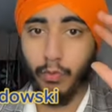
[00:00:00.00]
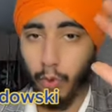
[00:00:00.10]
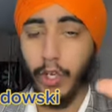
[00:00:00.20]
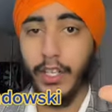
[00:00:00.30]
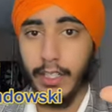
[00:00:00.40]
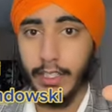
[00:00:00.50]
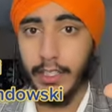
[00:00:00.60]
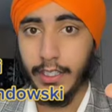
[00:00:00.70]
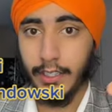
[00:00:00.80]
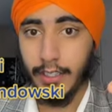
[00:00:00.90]

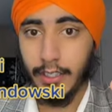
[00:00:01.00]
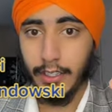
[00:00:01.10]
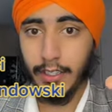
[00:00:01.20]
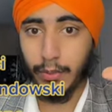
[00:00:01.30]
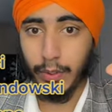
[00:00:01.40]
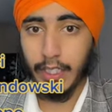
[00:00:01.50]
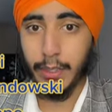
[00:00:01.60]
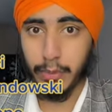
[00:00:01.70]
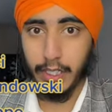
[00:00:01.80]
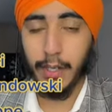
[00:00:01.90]
royally.
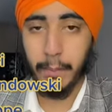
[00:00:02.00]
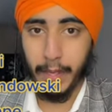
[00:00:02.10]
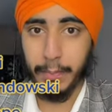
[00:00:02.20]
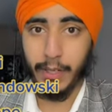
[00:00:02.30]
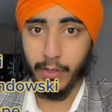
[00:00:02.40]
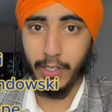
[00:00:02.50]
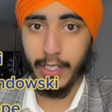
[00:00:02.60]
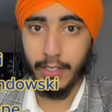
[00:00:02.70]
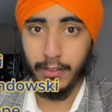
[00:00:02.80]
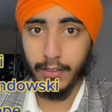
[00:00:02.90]
Keep getting Mbappe right
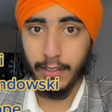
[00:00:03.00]
now.